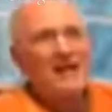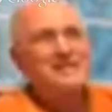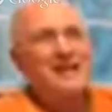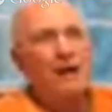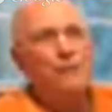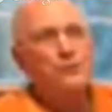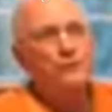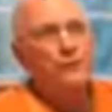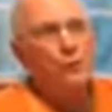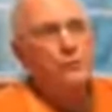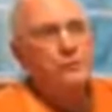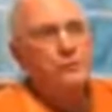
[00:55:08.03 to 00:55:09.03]
that's how the
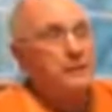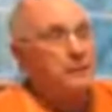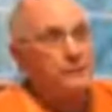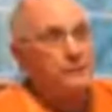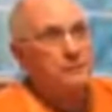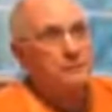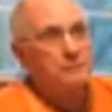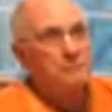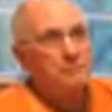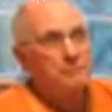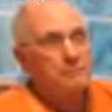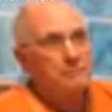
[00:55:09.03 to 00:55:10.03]
devotee is.
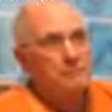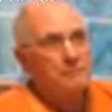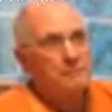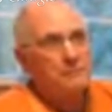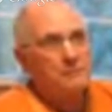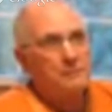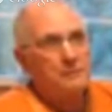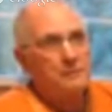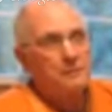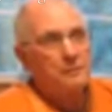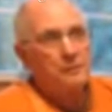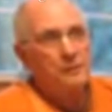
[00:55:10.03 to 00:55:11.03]

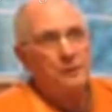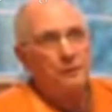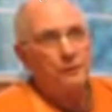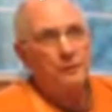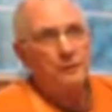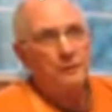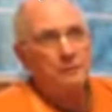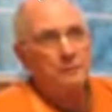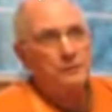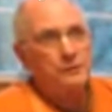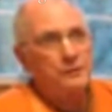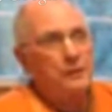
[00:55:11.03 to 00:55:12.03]

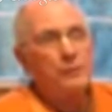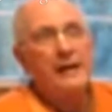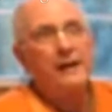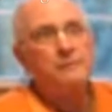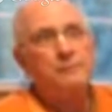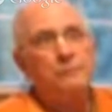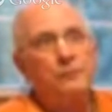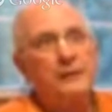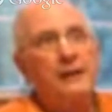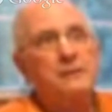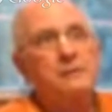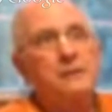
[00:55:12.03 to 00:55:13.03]
It's like we had
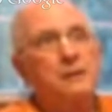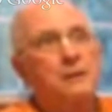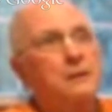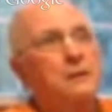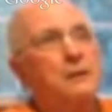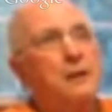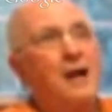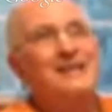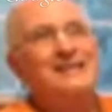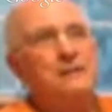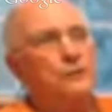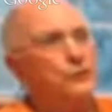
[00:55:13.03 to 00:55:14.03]

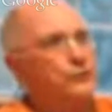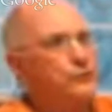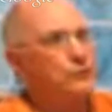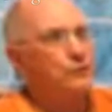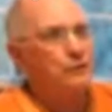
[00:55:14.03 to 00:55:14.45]
cockatiels.